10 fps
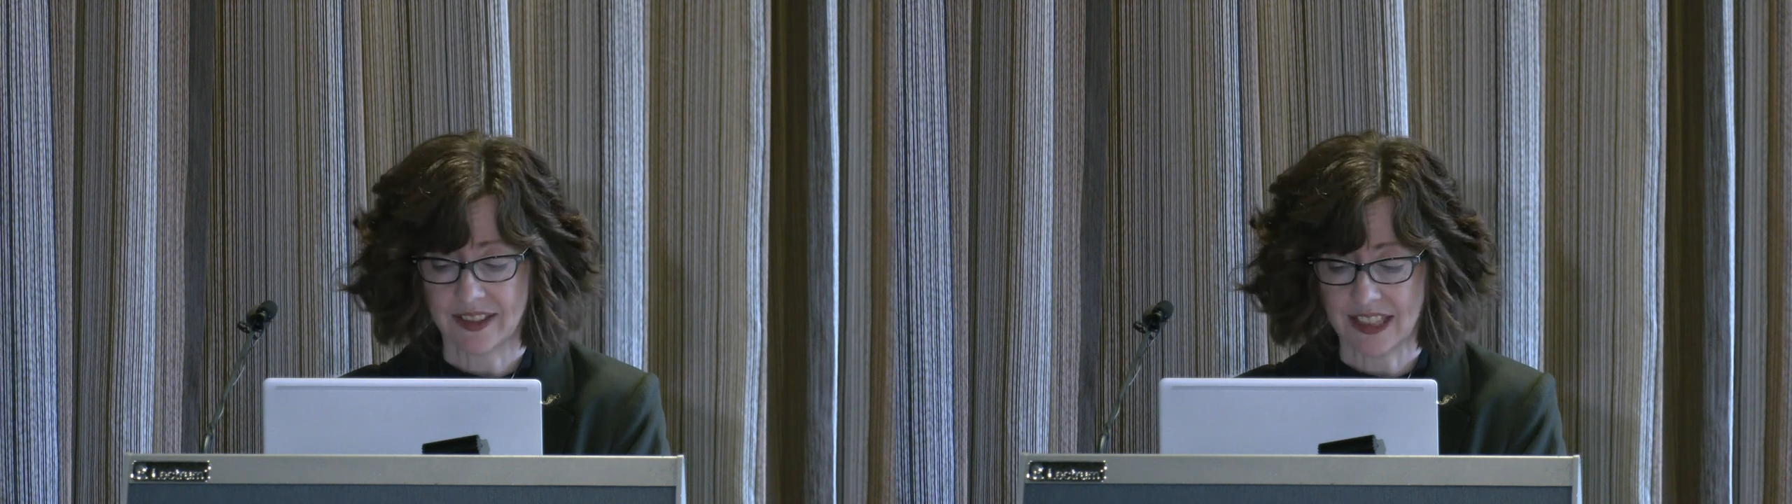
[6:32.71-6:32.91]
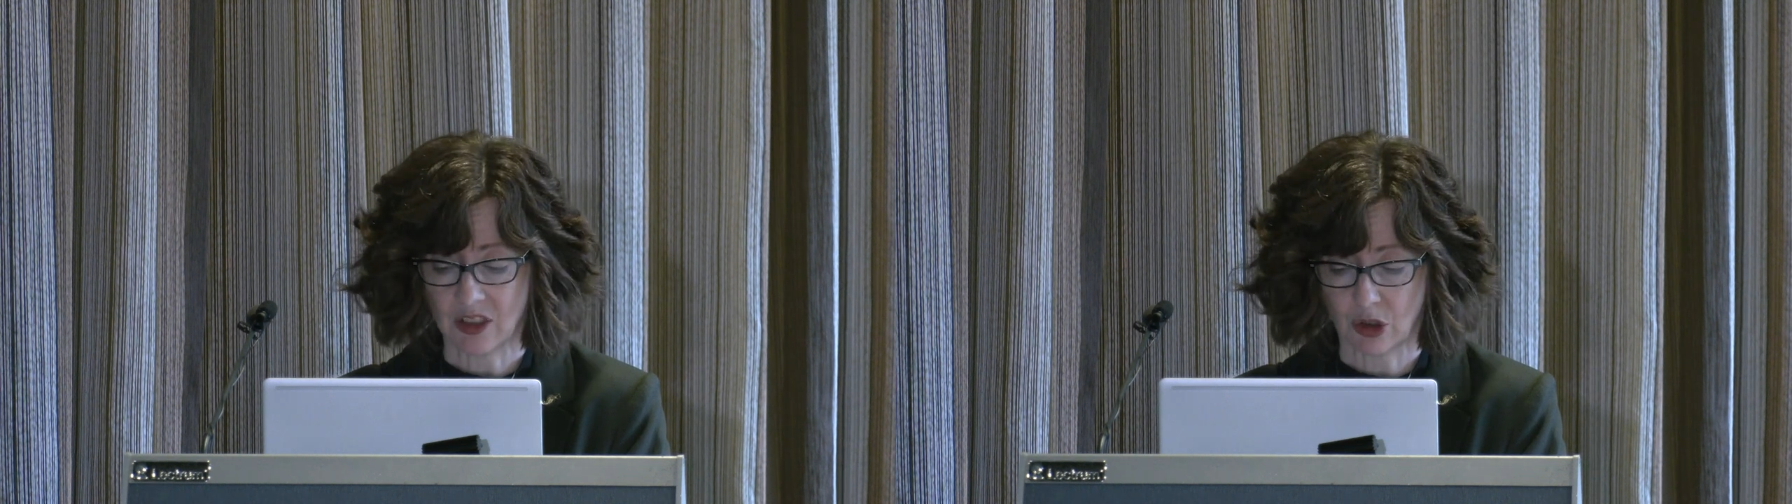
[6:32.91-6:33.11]

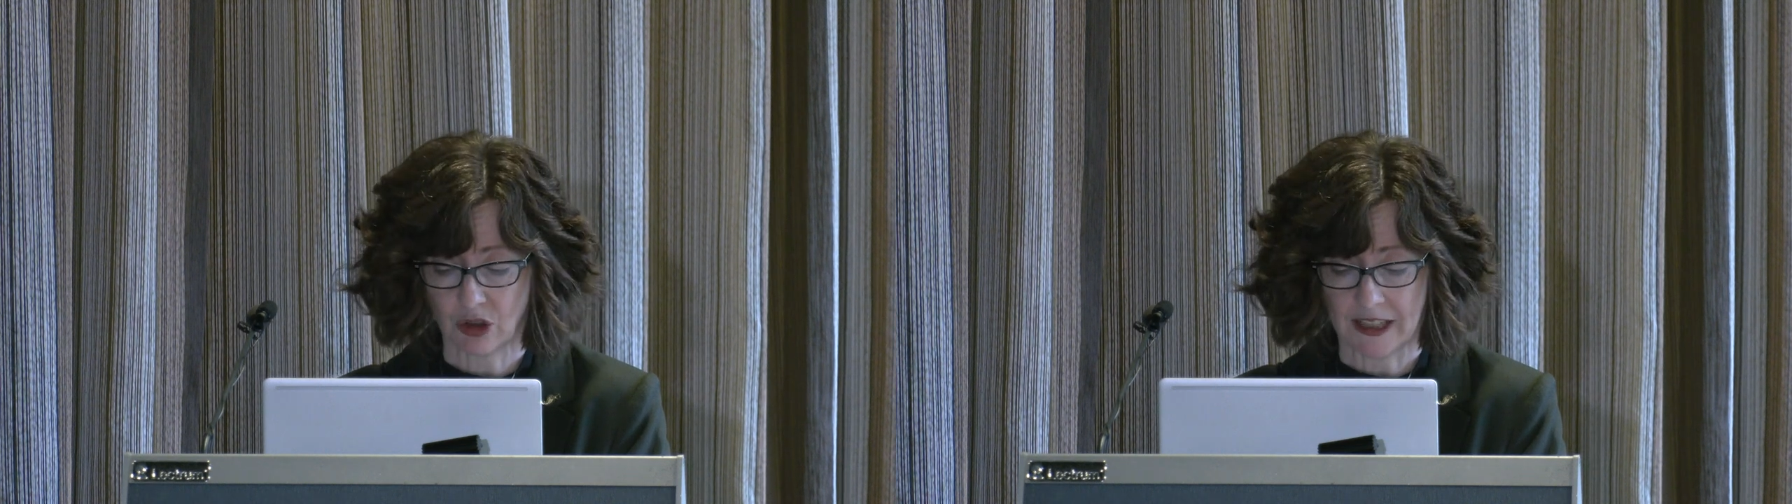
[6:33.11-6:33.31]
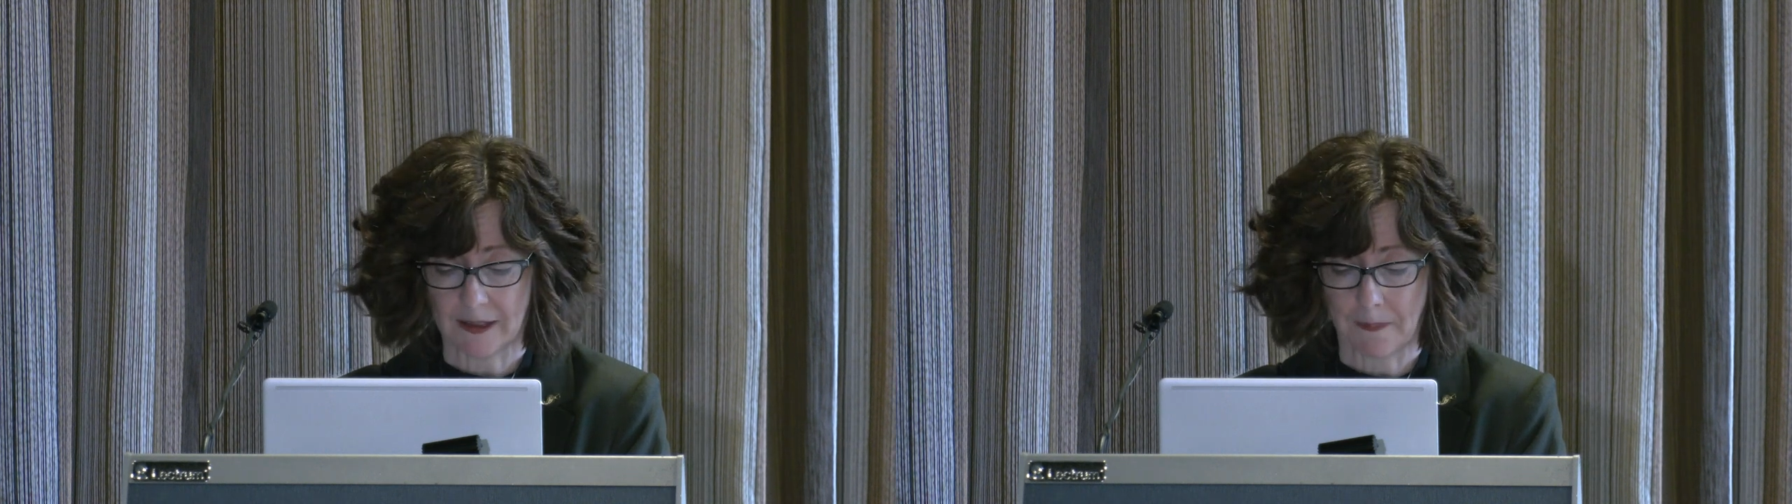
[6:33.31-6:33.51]

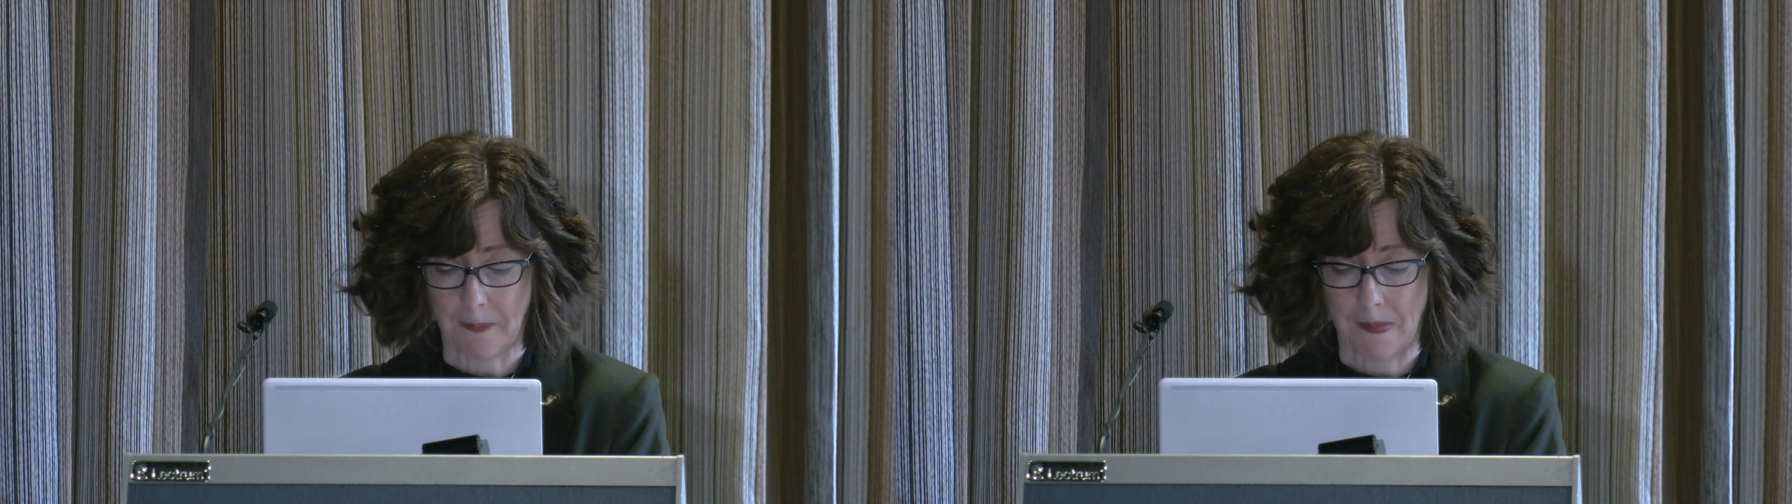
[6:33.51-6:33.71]
century.